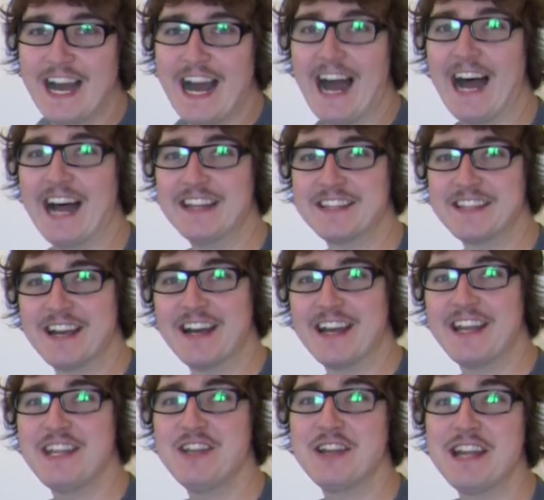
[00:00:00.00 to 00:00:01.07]
And
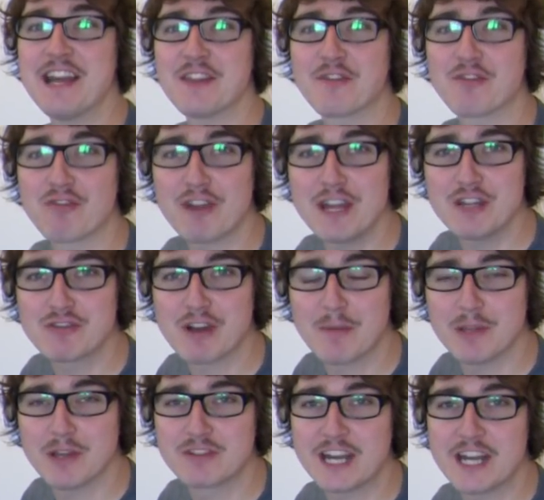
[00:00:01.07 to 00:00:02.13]
you can get the free drum
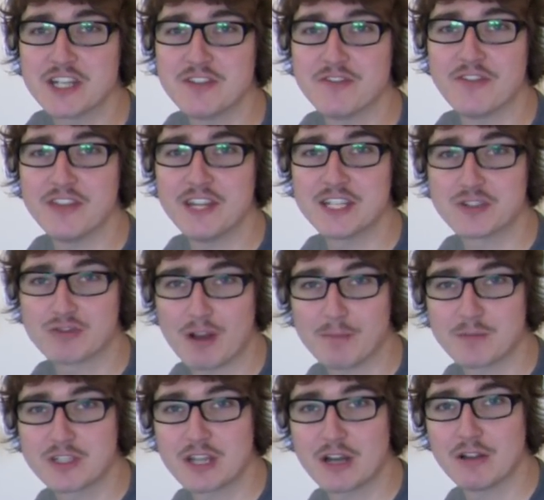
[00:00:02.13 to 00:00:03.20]
notation for this
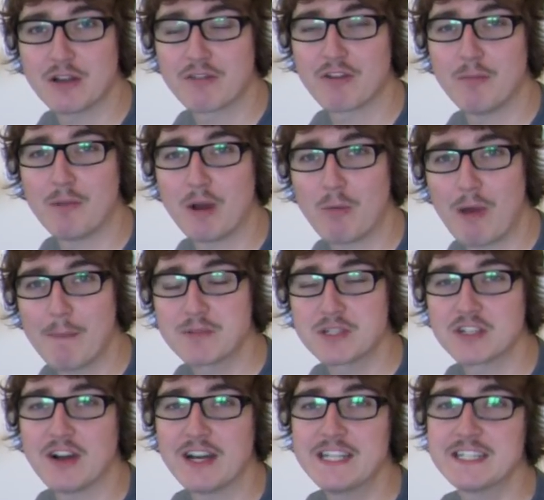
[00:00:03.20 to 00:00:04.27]
drum solo from my
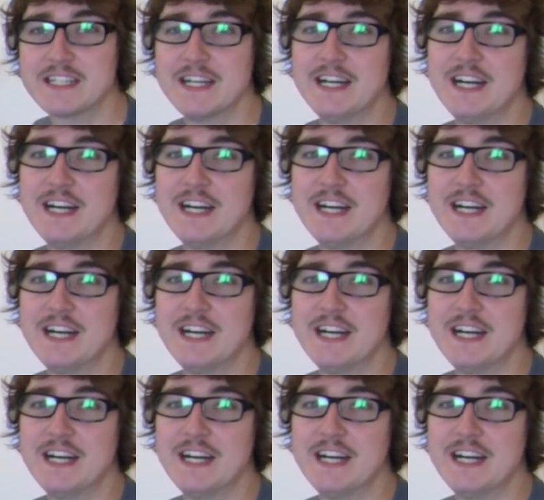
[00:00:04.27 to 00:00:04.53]
website.